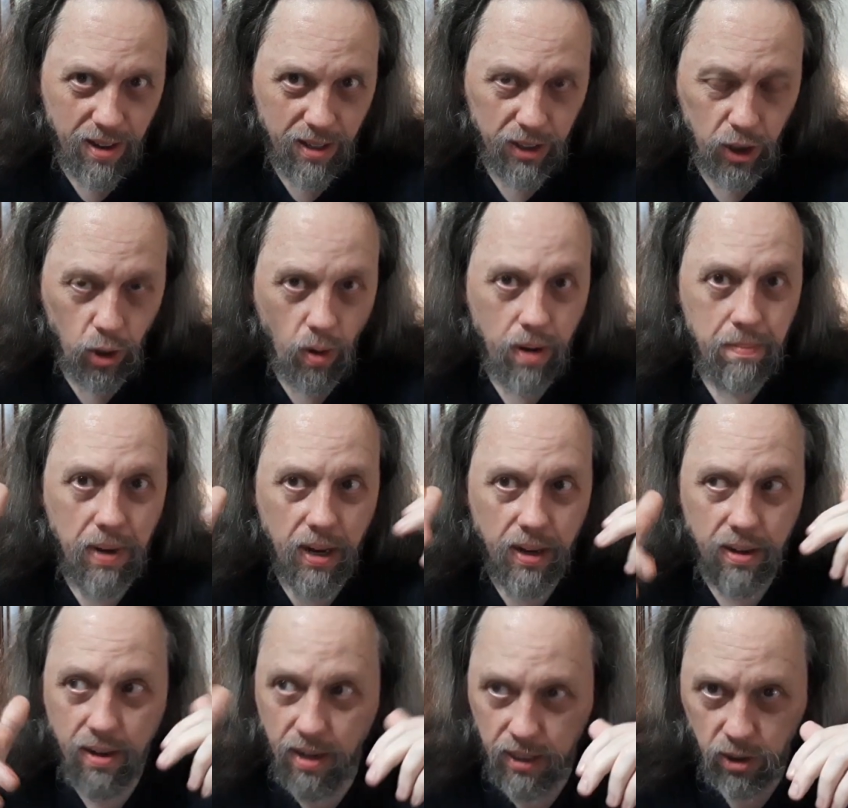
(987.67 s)
join me
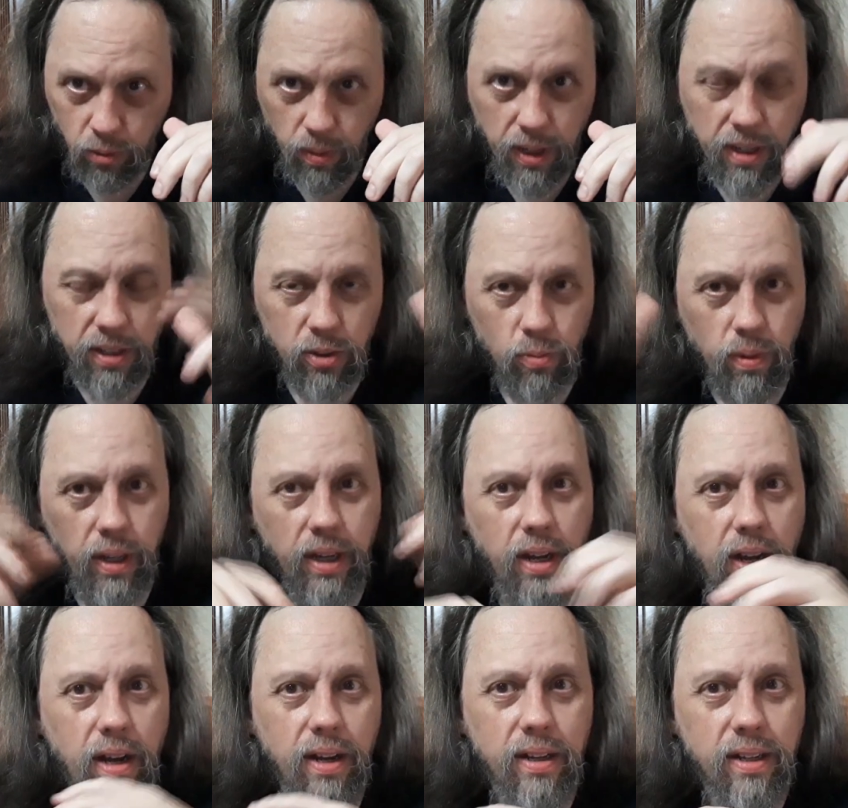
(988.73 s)
next week as we
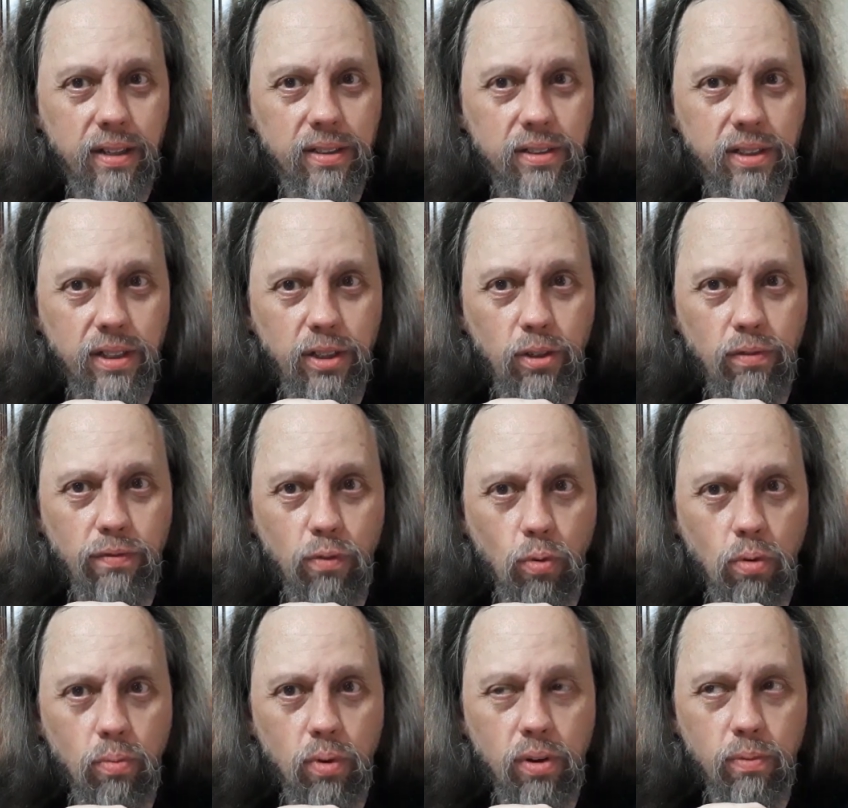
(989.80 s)
continue
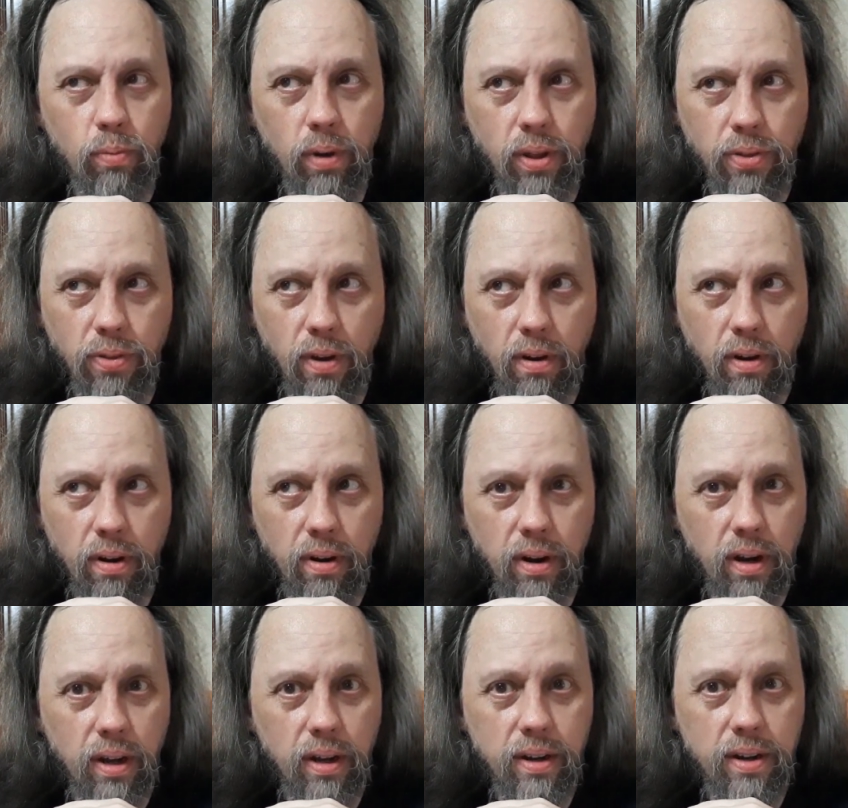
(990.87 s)
forward with
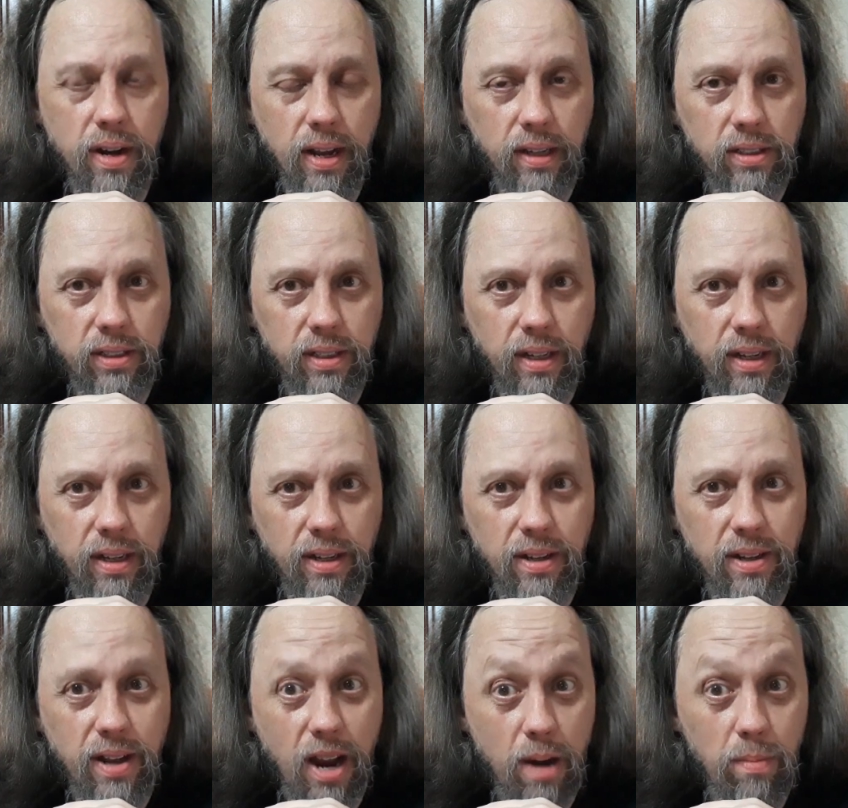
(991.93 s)
our next
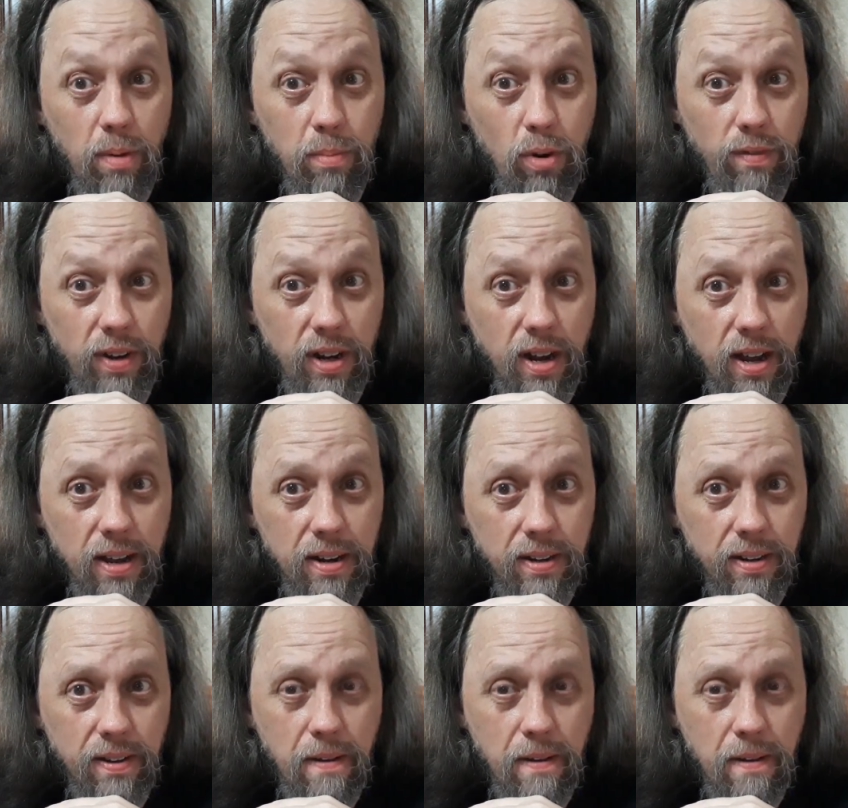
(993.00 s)
Hammer Movie Night.